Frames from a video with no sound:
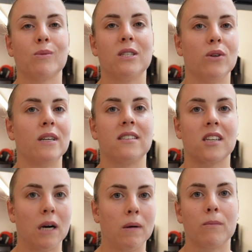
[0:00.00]
we don't need to
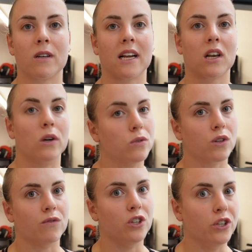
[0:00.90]
come up with like loads
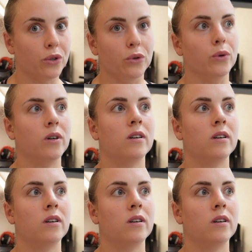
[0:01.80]
of new